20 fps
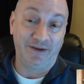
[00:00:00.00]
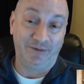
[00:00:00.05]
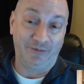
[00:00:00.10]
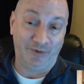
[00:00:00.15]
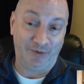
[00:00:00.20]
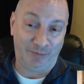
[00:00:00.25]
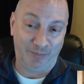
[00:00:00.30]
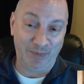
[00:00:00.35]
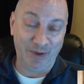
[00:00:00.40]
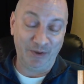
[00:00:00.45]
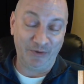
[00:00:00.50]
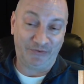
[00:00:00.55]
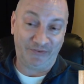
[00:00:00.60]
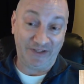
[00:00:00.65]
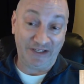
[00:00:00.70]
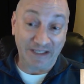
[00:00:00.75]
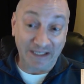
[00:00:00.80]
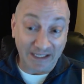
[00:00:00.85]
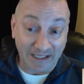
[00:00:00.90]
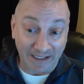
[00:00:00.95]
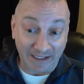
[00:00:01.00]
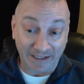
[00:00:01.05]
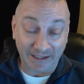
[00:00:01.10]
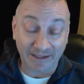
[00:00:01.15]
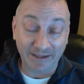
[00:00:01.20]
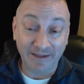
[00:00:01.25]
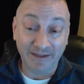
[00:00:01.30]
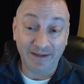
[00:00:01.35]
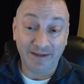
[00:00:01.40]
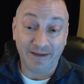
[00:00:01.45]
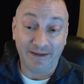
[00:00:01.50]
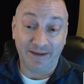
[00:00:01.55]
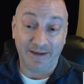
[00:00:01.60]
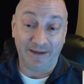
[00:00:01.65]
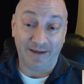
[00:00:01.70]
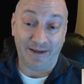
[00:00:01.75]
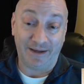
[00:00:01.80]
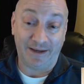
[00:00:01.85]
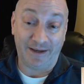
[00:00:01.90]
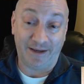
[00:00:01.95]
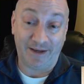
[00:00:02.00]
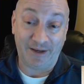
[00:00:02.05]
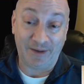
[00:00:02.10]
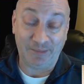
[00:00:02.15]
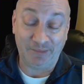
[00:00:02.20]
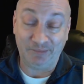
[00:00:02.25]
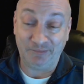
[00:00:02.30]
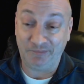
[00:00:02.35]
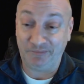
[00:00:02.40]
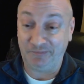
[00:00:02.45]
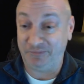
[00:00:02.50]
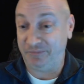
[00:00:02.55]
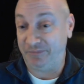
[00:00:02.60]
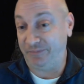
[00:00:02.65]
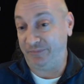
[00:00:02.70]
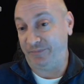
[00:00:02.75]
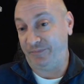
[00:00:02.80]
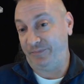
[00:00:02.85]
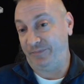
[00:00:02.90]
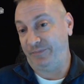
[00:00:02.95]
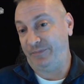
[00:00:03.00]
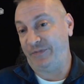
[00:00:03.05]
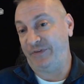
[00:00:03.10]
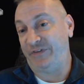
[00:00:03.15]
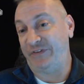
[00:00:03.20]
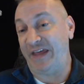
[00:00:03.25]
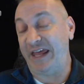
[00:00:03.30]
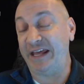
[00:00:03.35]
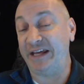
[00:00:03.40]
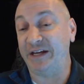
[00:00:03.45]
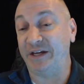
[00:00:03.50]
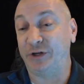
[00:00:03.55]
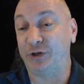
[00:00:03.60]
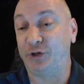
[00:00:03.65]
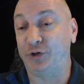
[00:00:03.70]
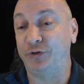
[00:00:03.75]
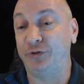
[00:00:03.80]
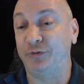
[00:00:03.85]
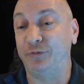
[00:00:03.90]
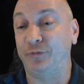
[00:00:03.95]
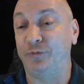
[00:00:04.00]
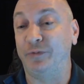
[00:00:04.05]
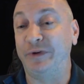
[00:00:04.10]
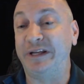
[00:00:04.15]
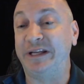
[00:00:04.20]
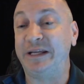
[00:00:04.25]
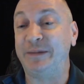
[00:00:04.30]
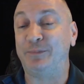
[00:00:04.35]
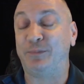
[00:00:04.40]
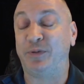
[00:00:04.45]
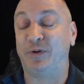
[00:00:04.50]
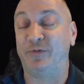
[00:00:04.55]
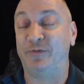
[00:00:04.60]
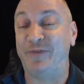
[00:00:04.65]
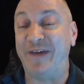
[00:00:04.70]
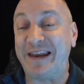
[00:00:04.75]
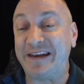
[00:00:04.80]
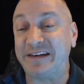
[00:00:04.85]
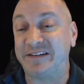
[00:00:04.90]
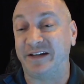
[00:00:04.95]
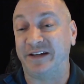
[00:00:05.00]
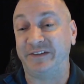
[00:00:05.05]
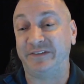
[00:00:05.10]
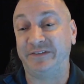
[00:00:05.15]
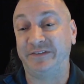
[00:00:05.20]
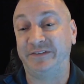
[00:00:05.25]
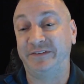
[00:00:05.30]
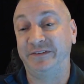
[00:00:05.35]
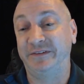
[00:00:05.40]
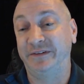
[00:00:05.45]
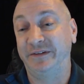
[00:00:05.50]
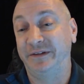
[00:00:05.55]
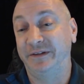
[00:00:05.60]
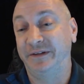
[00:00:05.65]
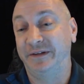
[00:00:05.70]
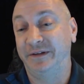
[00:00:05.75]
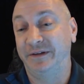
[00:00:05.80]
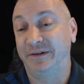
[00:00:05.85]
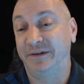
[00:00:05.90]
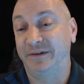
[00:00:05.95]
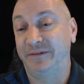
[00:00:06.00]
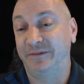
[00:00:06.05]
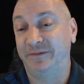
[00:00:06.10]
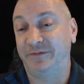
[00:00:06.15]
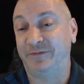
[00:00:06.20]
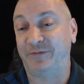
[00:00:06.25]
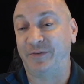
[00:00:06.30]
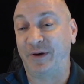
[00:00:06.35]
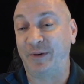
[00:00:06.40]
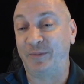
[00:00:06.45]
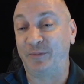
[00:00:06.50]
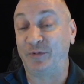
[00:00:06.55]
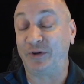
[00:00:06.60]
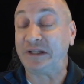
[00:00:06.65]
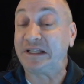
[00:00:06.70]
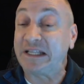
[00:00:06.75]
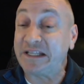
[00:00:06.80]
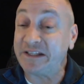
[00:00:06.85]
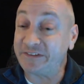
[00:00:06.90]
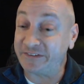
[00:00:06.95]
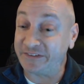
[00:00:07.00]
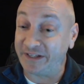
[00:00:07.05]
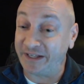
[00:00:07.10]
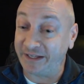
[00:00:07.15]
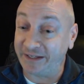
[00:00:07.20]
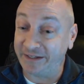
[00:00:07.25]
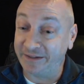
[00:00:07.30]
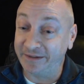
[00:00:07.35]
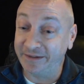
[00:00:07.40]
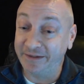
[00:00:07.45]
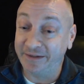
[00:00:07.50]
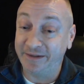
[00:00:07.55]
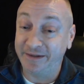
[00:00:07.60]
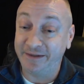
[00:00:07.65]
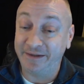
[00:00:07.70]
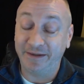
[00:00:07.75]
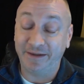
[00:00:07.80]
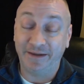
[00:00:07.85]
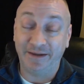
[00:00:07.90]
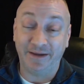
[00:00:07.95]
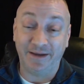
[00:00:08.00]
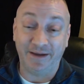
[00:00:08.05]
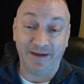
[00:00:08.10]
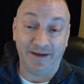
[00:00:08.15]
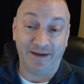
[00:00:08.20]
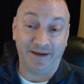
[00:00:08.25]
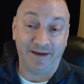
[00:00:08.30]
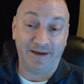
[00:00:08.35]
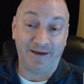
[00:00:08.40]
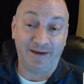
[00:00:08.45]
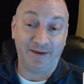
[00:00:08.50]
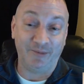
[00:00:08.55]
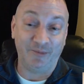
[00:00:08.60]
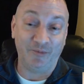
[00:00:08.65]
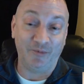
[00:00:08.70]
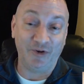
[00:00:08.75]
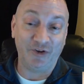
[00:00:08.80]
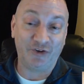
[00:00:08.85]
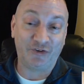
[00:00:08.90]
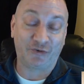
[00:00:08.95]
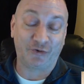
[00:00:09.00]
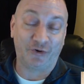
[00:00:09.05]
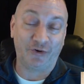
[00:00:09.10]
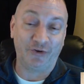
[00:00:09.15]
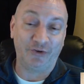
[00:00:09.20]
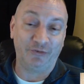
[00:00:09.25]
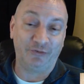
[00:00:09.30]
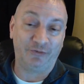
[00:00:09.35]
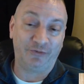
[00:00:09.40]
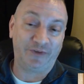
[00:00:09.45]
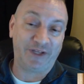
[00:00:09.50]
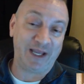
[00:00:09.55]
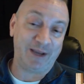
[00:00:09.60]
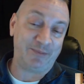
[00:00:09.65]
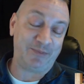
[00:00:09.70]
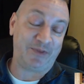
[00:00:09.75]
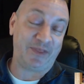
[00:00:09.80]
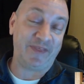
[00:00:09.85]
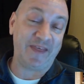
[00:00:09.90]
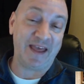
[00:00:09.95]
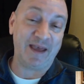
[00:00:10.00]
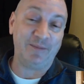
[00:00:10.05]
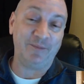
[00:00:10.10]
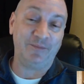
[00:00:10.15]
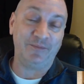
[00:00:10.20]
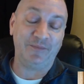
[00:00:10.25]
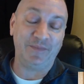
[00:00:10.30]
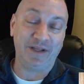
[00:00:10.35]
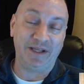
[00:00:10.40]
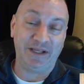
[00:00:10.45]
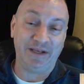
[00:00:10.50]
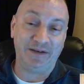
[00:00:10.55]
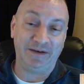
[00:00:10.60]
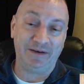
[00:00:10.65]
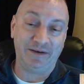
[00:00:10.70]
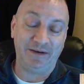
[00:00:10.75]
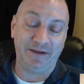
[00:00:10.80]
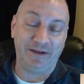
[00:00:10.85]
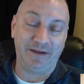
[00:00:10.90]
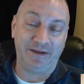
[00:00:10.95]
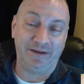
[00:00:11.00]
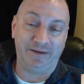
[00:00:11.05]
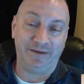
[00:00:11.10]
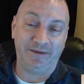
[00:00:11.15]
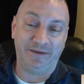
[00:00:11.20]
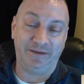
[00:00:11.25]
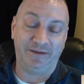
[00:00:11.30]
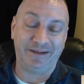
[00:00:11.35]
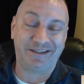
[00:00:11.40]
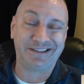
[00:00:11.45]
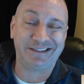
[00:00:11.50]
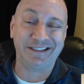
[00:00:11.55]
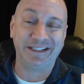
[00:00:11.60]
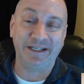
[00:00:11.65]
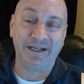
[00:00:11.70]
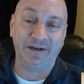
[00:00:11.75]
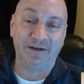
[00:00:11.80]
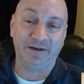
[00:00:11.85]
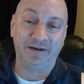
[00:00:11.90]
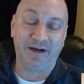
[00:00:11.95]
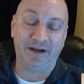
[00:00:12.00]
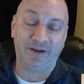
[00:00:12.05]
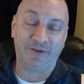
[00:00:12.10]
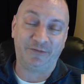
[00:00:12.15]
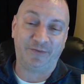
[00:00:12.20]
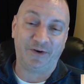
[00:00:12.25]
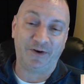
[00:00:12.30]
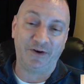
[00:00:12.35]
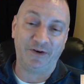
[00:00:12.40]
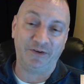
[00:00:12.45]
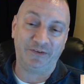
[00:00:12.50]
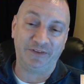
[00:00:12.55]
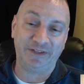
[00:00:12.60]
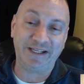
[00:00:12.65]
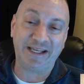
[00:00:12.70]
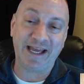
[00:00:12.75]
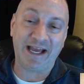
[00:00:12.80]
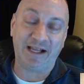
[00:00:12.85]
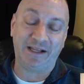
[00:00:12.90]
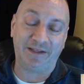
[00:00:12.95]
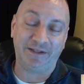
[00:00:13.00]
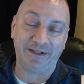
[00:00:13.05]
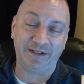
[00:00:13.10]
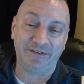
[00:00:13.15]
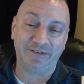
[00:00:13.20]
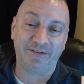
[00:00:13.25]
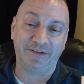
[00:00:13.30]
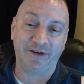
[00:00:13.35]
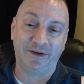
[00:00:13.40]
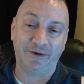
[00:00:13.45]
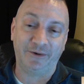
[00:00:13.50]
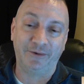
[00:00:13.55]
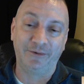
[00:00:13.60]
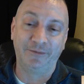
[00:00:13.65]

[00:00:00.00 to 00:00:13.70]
with mill CD, Sega couldn't really prevent us from releasing, which sort of kept them in the clear as far as legalities go.